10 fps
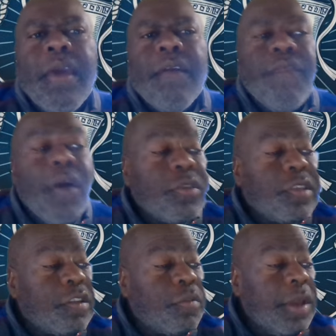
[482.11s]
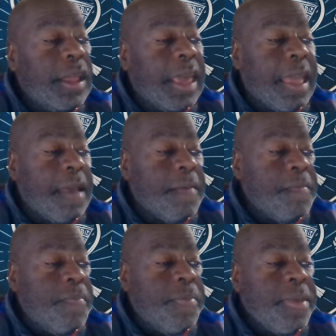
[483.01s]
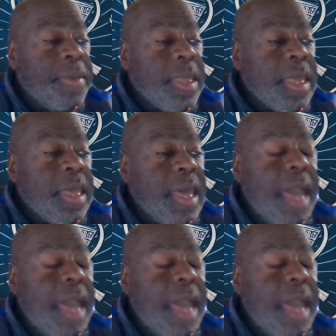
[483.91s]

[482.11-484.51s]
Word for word: Folks, it's really a